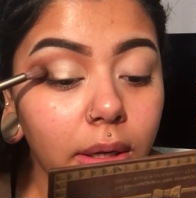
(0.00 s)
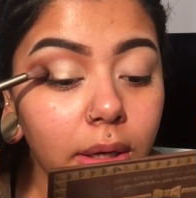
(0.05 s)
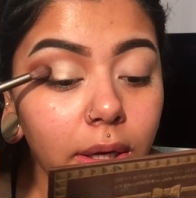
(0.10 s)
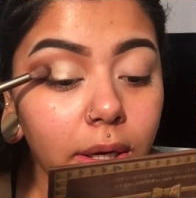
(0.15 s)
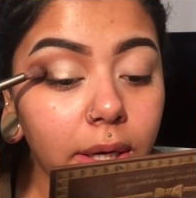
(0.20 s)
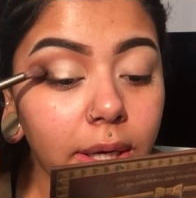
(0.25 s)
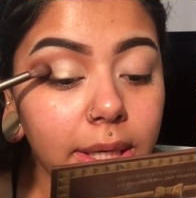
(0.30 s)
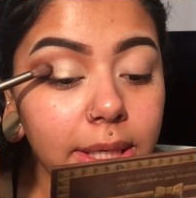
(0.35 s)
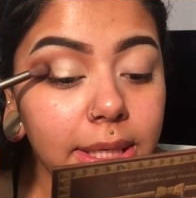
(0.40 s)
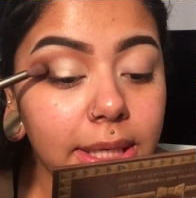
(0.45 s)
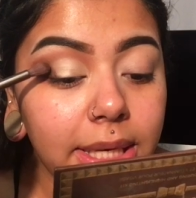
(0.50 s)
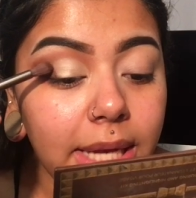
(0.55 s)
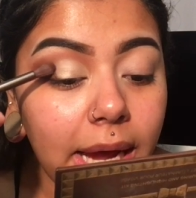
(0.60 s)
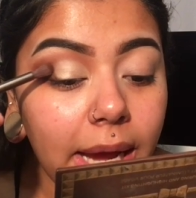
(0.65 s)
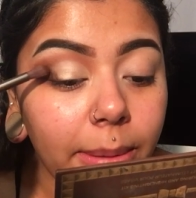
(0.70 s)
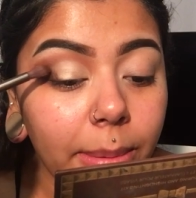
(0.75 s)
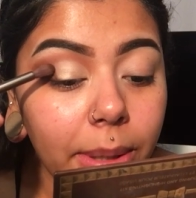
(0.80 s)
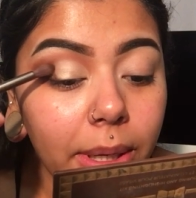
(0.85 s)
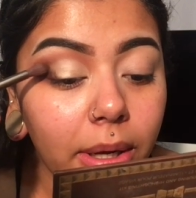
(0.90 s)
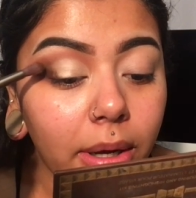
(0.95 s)
You're gonna
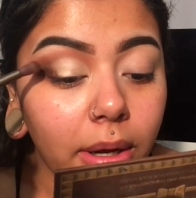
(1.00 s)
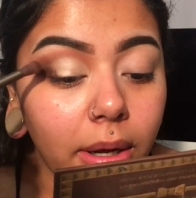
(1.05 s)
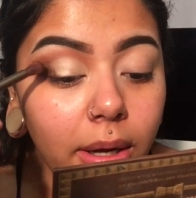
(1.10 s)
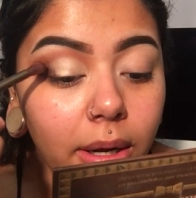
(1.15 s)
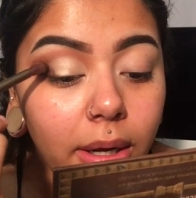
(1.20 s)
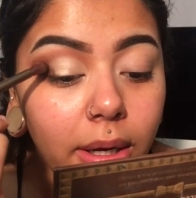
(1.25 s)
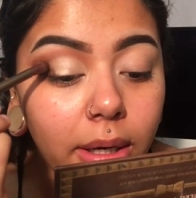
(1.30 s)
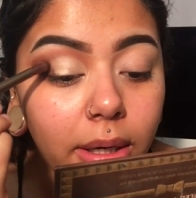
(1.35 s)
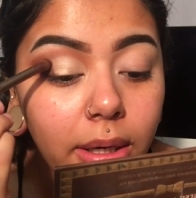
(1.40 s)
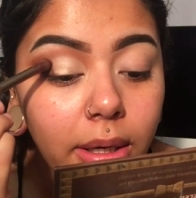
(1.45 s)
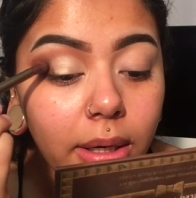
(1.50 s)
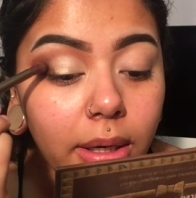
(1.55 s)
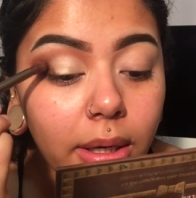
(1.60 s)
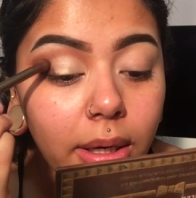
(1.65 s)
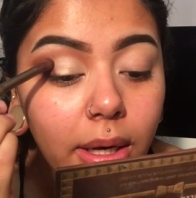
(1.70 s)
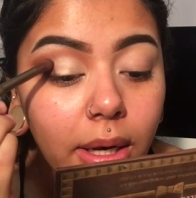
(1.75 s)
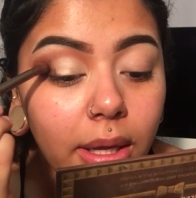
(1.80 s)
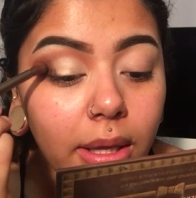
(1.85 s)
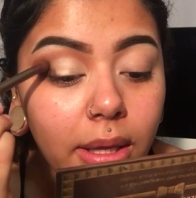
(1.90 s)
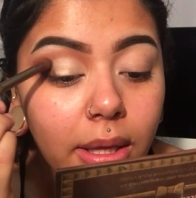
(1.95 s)
dab it on
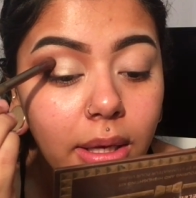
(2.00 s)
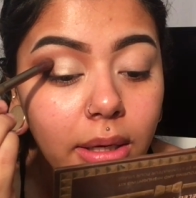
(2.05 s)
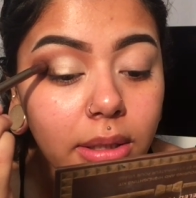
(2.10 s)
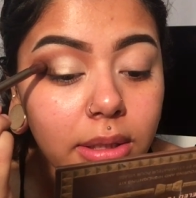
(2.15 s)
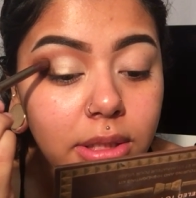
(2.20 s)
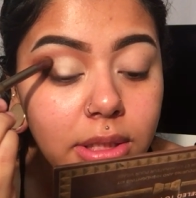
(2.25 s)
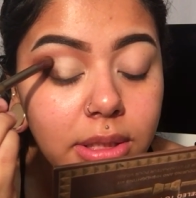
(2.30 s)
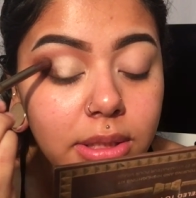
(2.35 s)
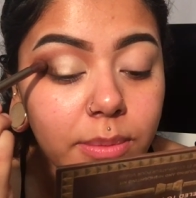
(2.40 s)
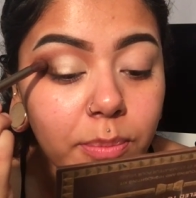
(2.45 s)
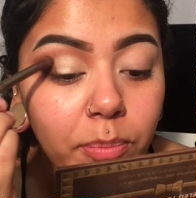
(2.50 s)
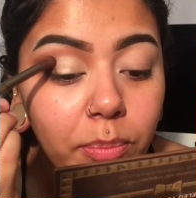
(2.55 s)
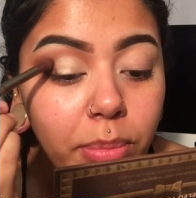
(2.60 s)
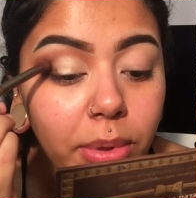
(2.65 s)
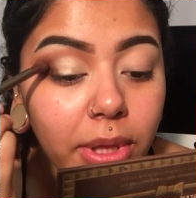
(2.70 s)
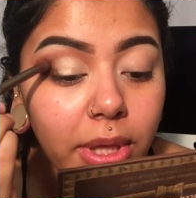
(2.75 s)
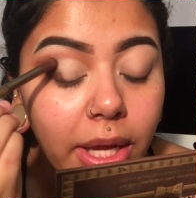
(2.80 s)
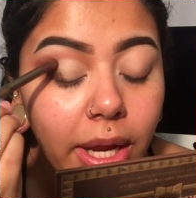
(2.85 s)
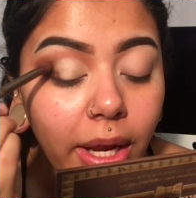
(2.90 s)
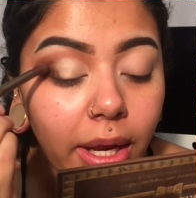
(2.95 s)
and then just
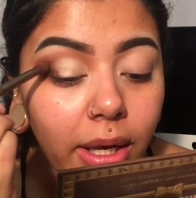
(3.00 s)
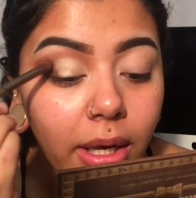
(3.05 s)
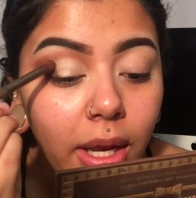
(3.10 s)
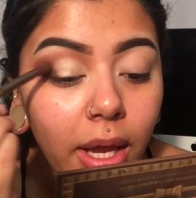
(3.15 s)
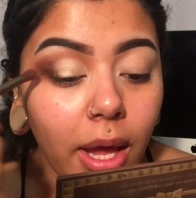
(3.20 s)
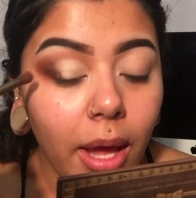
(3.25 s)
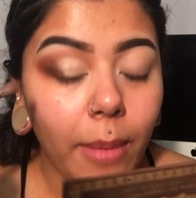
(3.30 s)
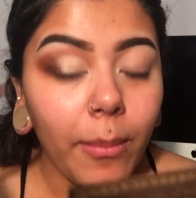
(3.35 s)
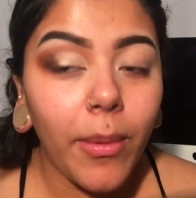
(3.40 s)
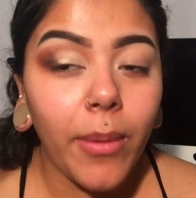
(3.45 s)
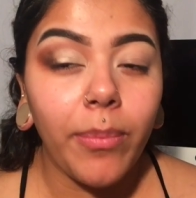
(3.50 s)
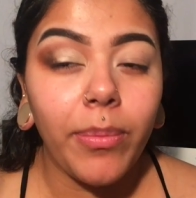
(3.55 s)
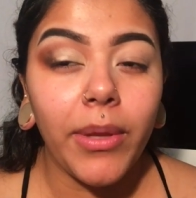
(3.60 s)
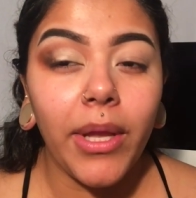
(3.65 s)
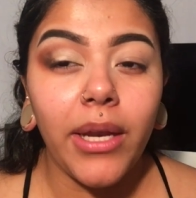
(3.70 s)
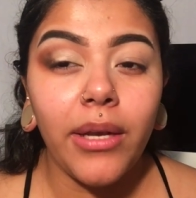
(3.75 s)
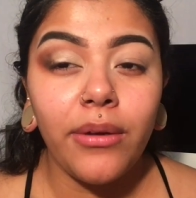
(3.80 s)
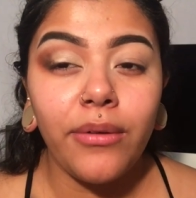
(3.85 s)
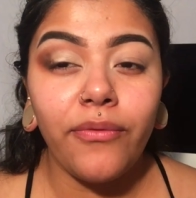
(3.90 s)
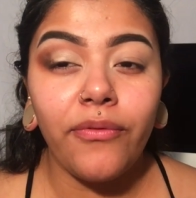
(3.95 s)
blend, but
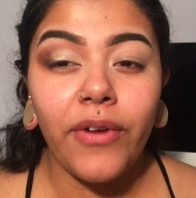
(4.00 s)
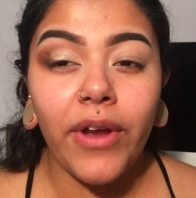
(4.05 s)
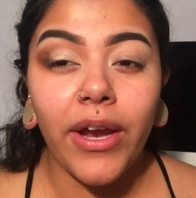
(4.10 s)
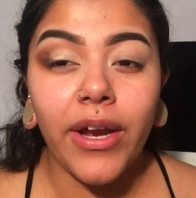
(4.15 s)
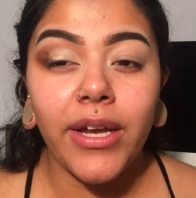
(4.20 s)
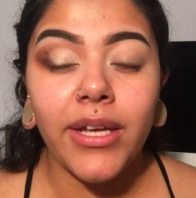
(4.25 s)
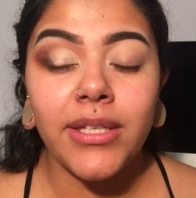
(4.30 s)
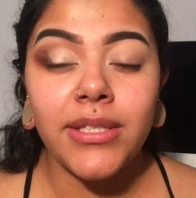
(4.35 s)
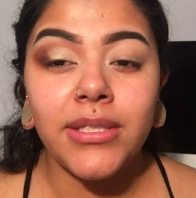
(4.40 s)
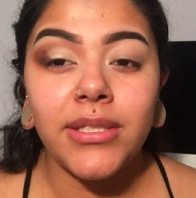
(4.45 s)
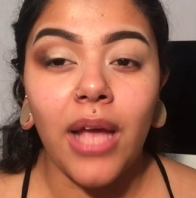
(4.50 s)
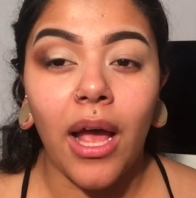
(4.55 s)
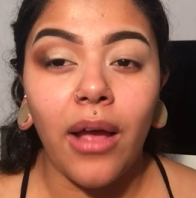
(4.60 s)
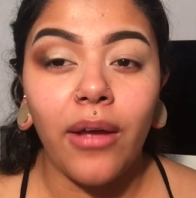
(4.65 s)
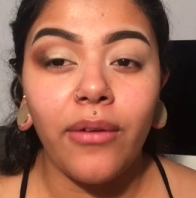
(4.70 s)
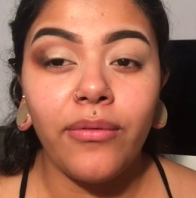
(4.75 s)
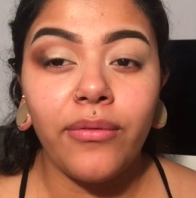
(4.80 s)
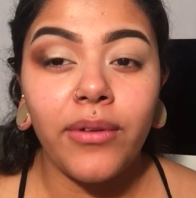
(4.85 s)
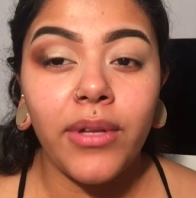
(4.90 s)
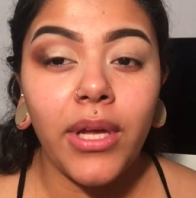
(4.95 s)
blend very
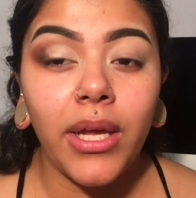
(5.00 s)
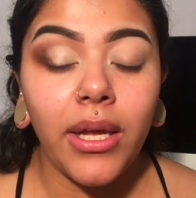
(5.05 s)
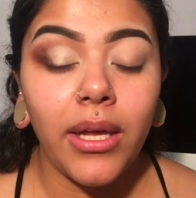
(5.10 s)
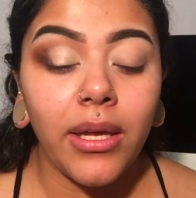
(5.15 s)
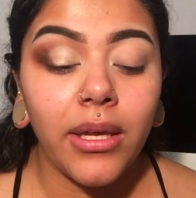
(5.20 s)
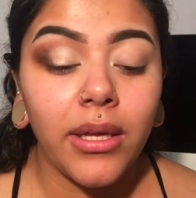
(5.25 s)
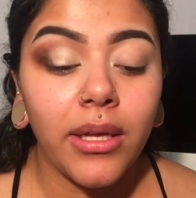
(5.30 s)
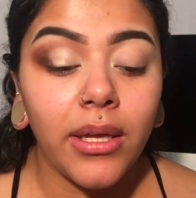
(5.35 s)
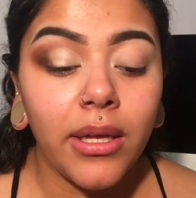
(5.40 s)
softly